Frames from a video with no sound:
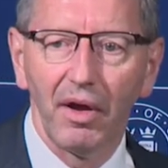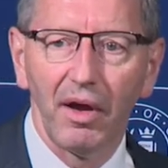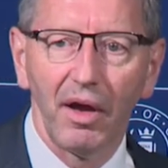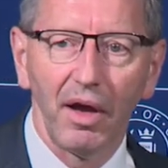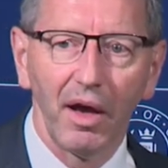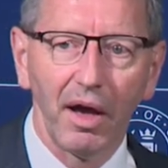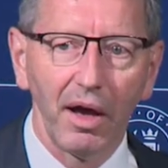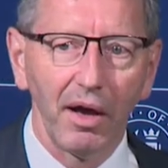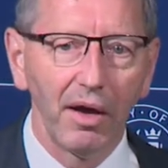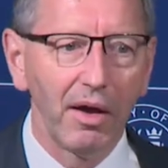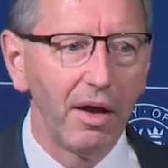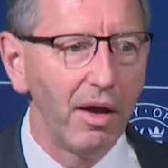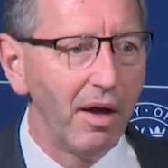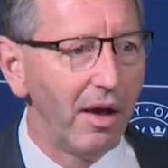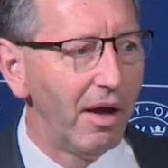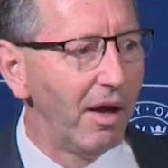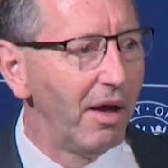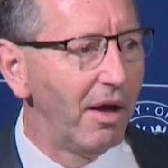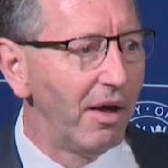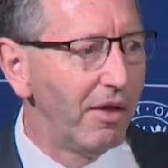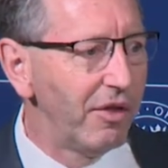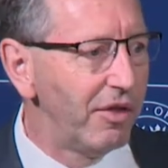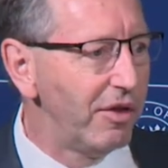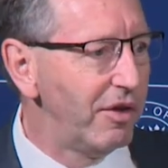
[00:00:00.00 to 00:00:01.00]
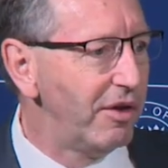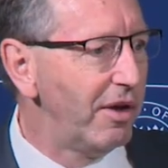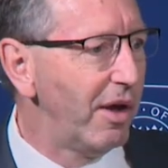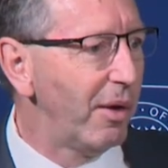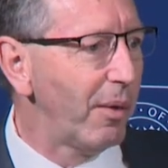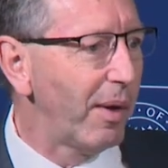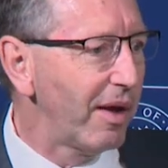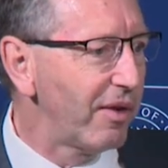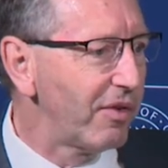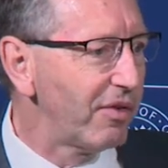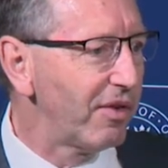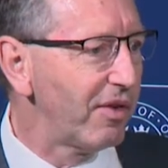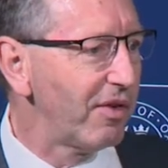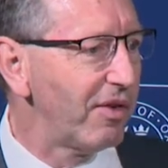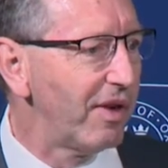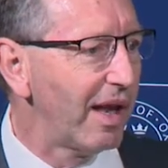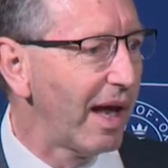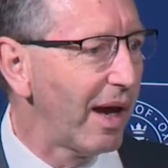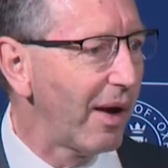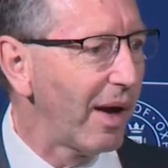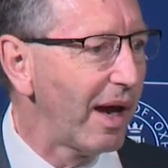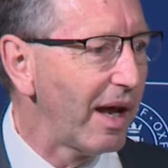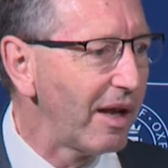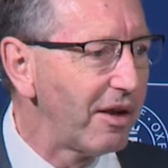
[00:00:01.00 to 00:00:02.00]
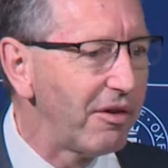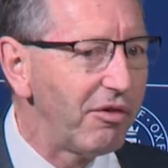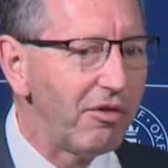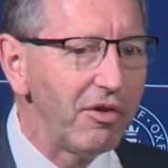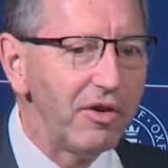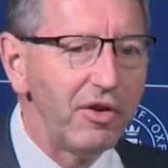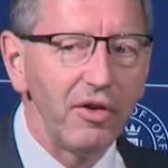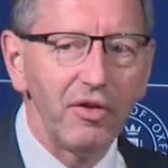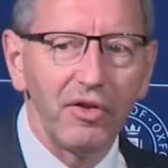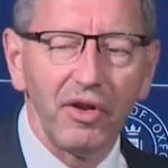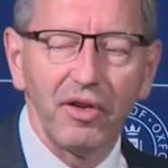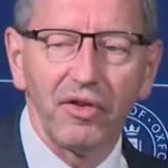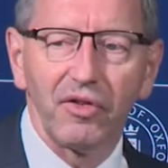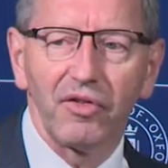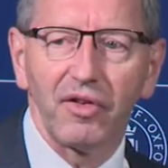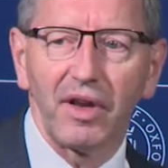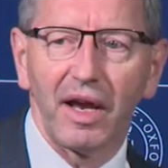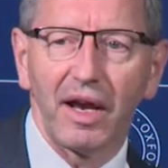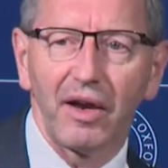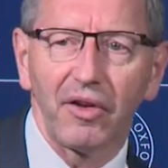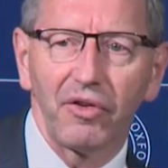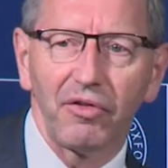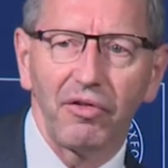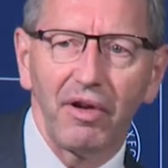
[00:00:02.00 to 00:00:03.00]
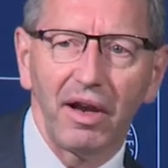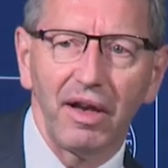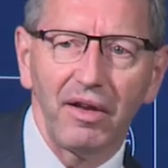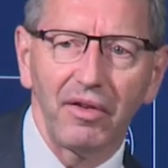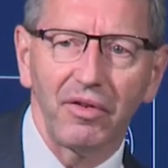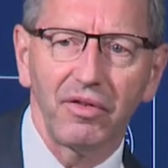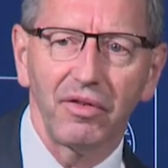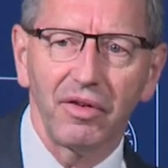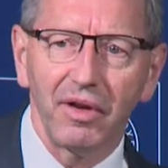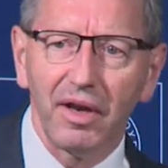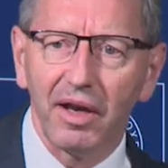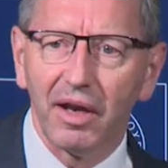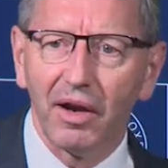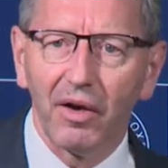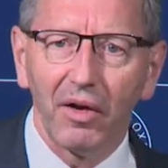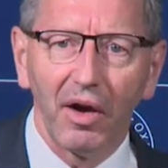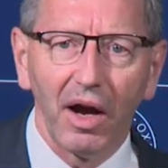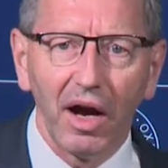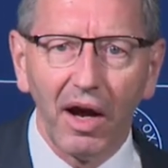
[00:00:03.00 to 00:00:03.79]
The US has now had to reduce its tax rates, you know,